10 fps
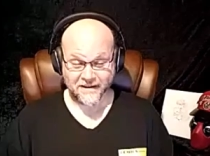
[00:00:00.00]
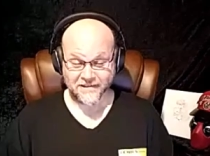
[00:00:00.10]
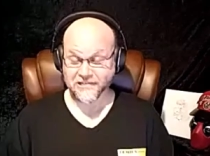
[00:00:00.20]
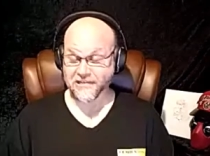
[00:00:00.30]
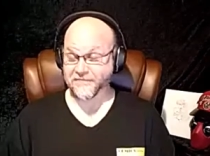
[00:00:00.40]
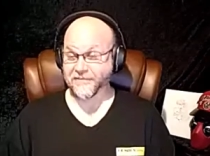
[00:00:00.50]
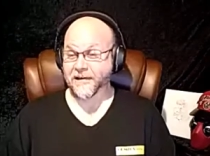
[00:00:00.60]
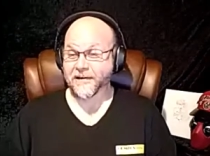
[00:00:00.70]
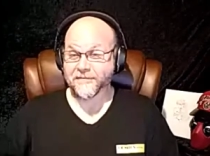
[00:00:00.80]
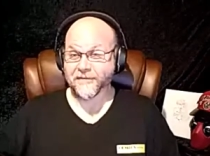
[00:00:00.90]
She's
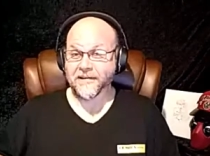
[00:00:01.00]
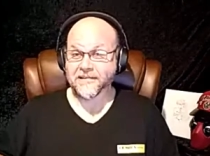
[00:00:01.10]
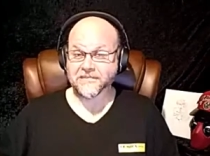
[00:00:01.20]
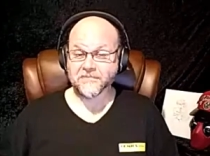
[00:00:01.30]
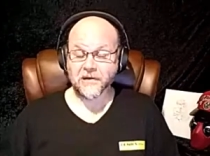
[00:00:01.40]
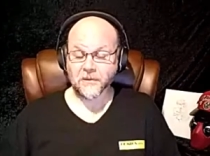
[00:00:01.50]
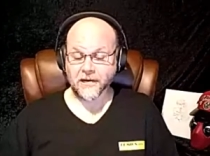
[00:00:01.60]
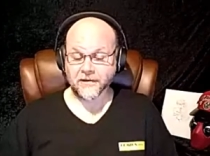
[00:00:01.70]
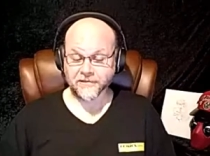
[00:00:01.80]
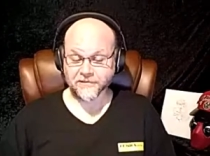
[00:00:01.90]
very fun to be
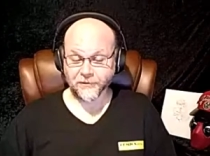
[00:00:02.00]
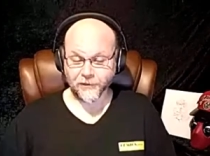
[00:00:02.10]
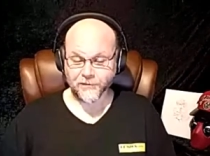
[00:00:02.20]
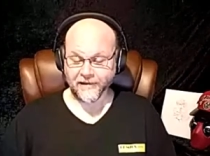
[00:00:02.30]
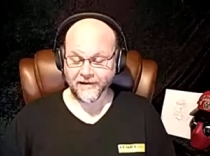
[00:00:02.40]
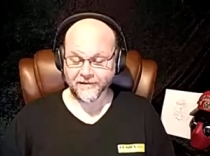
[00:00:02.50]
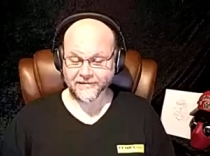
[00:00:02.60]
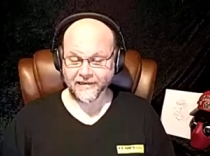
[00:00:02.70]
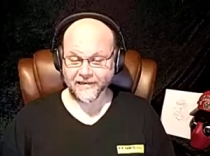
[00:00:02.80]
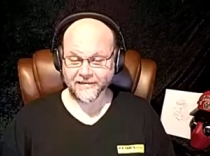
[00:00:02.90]
around and to learn about.
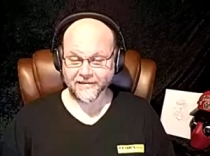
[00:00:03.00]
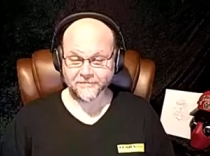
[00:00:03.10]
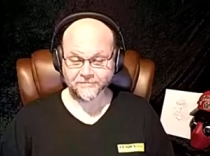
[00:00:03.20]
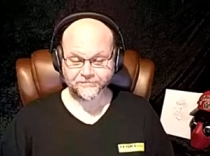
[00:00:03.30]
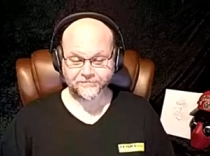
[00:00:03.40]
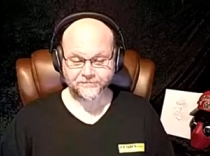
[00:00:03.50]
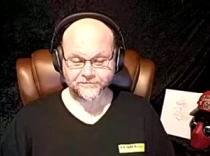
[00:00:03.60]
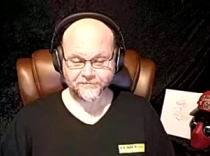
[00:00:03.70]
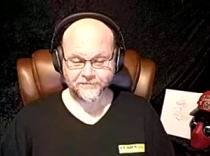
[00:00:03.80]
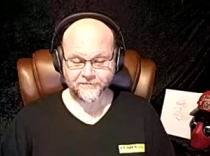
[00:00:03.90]
And
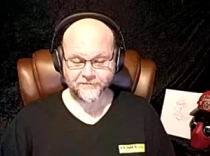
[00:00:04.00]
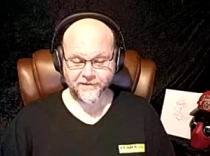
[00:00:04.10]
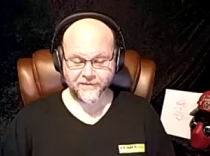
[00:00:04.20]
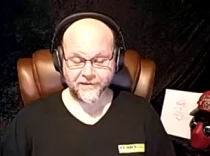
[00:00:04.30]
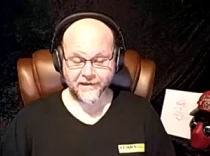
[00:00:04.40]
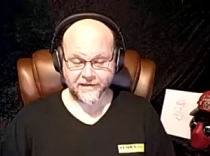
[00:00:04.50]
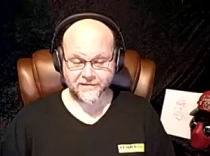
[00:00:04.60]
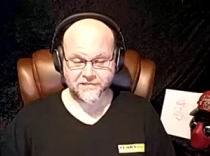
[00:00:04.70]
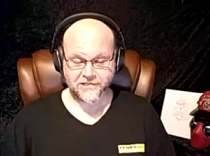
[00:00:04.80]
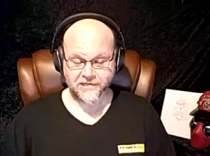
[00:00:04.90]
the guy
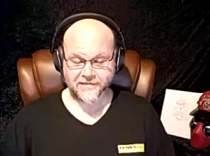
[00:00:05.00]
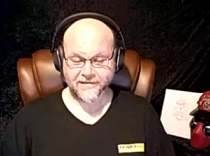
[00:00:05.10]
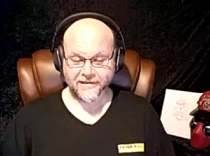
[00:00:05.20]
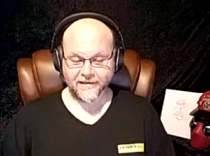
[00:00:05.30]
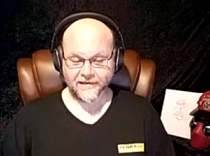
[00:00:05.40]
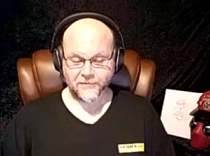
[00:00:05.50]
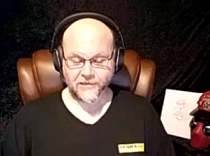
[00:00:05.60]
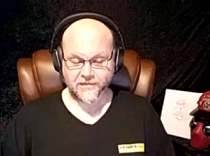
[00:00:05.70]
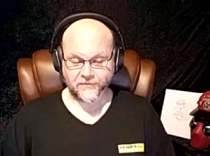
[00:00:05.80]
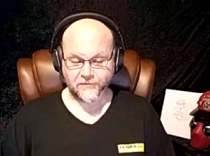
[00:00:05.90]
that she
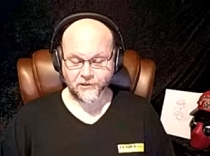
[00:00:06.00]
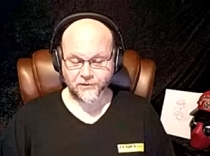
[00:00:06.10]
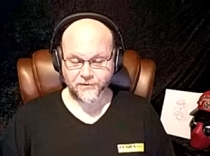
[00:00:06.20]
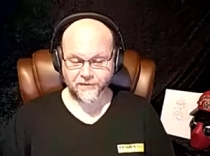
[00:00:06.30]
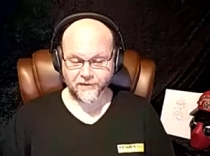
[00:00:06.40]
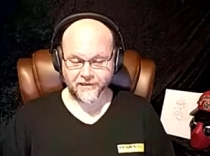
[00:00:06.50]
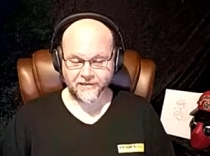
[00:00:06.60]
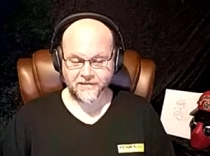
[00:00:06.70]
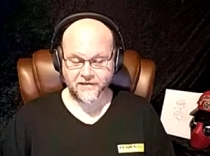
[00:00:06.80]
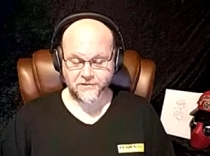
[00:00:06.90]
picks up from Earth,
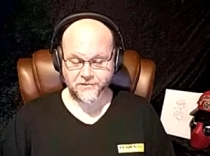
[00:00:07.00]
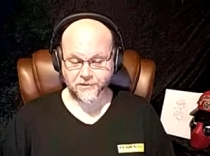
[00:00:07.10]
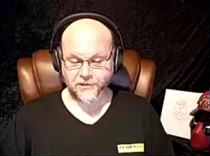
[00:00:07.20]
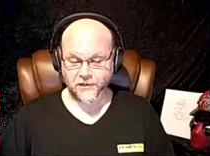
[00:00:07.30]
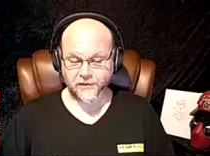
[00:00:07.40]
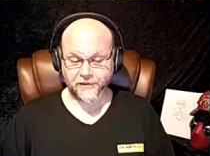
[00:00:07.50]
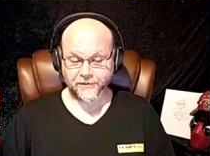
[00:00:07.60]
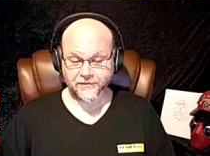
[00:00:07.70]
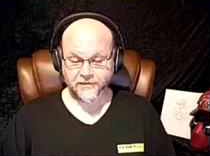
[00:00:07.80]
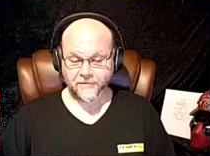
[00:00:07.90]
that is her
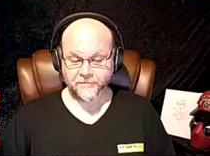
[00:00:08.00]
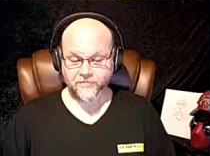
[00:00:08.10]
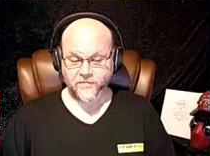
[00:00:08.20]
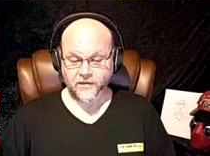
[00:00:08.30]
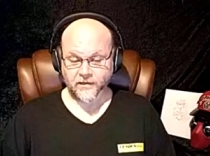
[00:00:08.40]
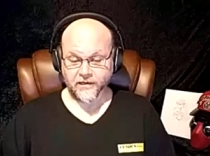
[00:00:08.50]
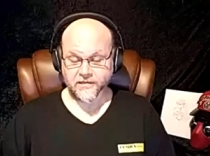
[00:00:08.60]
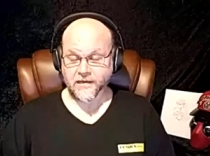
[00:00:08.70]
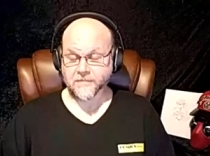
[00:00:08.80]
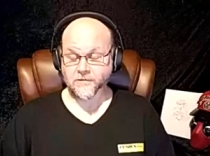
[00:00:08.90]
cargo,
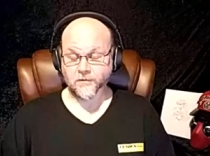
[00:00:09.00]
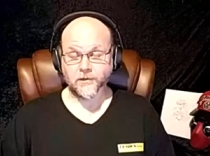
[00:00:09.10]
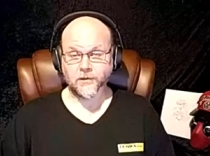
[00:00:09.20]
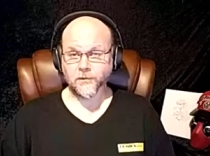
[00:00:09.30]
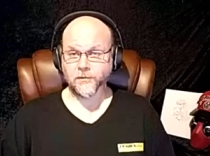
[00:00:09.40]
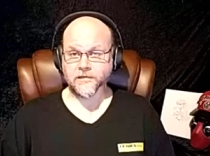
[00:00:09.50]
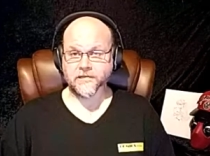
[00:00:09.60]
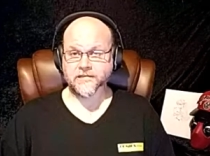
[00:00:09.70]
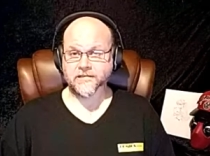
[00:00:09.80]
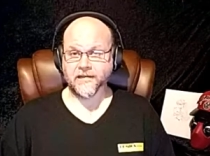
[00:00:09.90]
is absolutely clueless
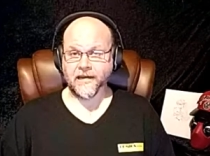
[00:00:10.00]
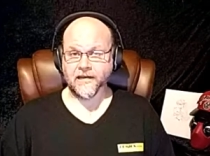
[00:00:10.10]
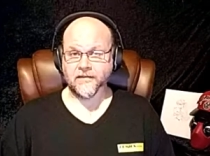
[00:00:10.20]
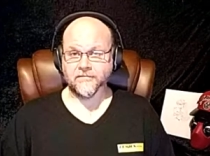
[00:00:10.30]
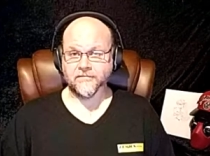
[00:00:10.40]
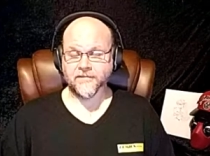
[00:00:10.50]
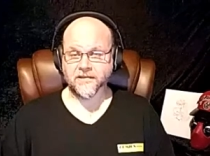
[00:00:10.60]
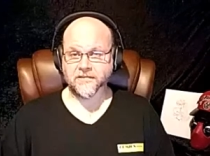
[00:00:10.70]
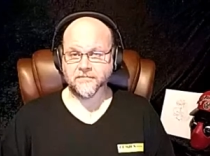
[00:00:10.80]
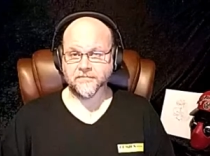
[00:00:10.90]
and
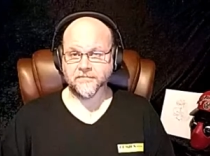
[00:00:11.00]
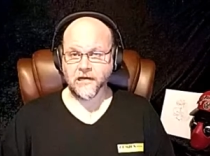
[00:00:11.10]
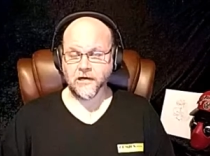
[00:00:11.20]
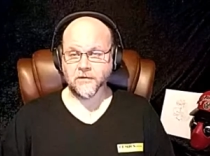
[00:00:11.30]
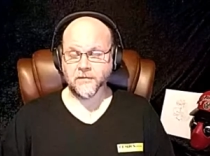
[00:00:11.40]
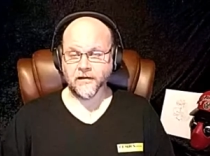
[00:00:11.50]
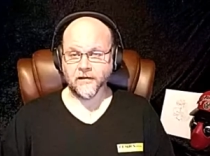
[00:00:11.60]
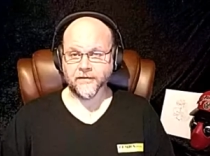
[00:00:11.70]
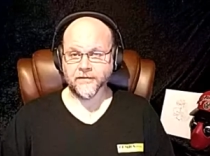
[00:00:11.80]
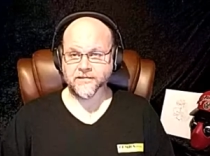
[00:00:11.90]
doesn't care about a
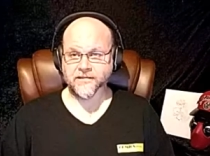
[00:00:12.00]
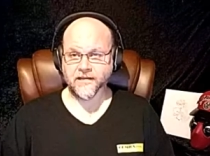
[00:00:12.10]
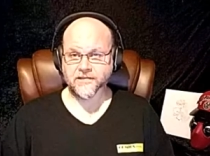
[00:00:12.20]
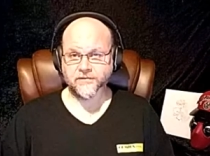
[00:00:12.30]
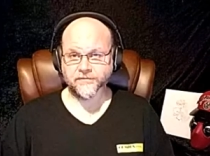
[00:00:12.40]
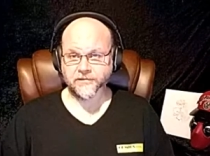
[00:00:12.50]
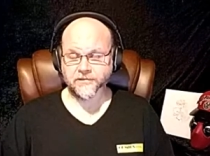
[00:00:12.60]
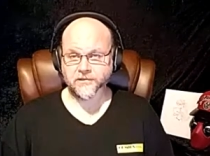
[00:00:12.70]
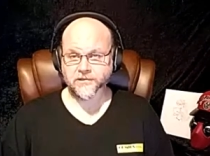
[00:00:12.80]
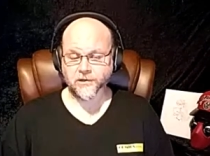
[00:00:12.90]
lot of things and has no filter.